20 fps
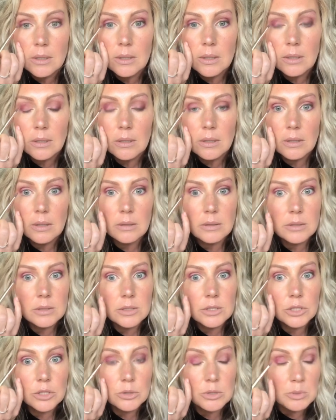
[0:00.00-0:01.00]
Oh,
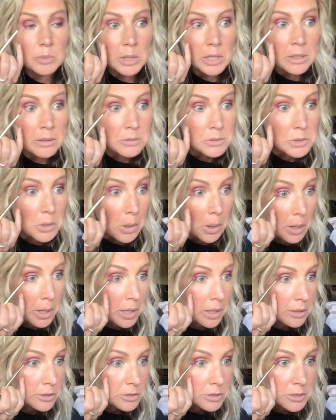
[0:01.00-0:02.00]
excuse me, sorry,
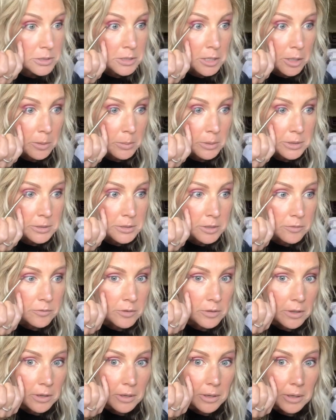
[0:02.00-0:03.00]
just stabbed myself in the
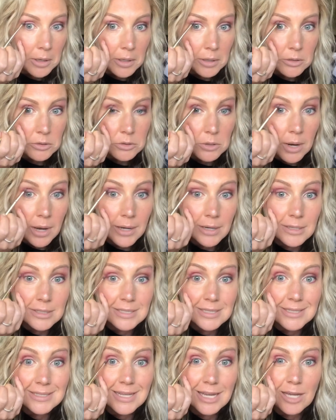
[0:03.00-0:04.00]
eye. Try not to
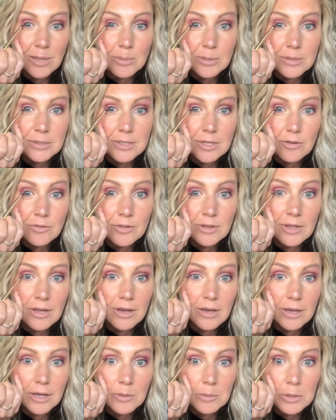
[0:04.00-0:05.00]
stab yourself in the
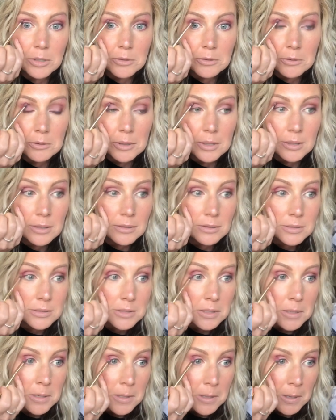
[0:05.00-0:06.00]
eye when you're doing this.
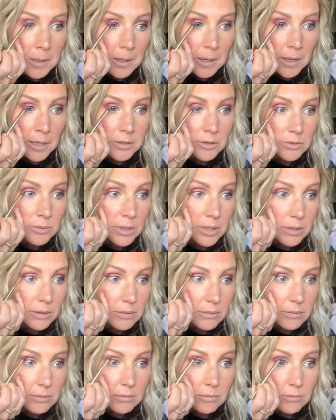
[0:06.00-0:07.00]
I do it
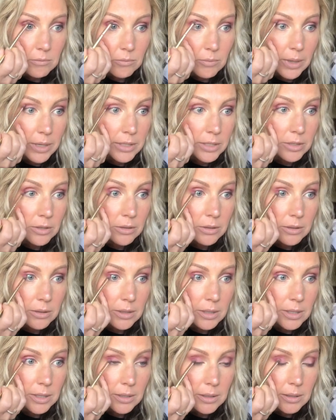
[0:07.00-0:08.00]

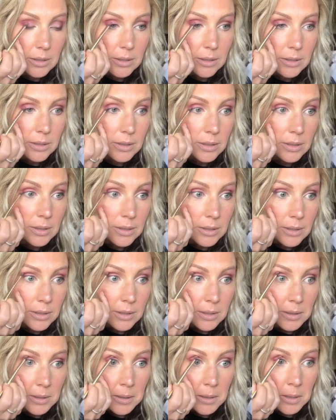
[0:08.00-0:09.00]
regularly.
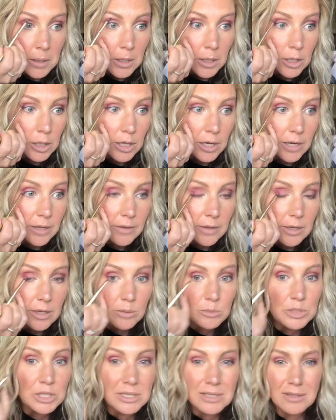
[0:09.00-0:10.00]
I think I'm
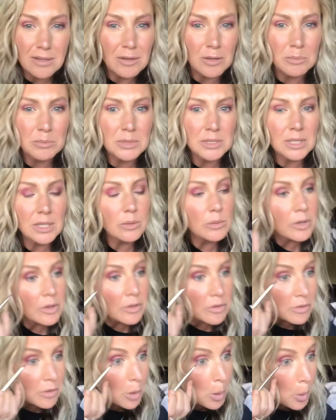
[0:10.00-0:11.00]
just clumsy with
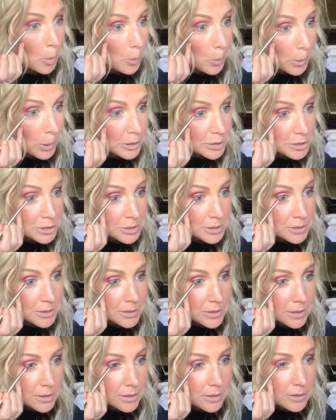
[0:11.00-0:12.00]
brushes
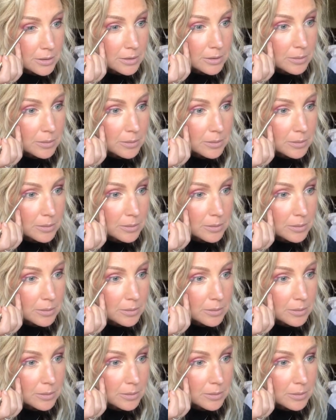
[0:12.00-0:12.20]
and